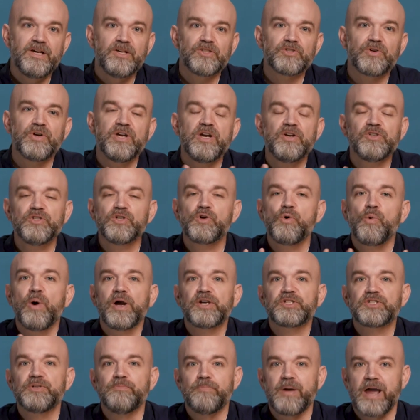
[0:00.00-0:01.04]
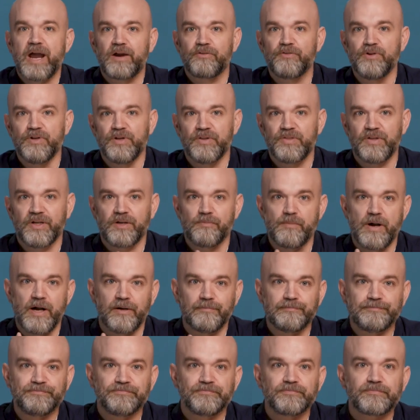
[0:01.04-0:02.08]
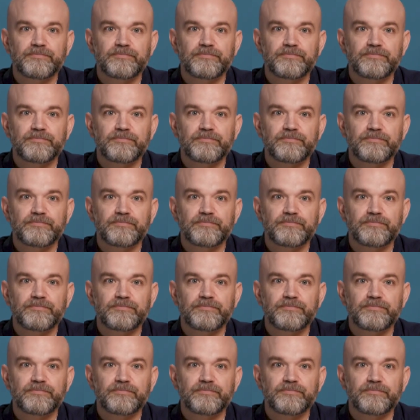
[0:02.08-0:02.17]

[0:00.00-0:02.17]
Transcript: So here's a question back for you to think about.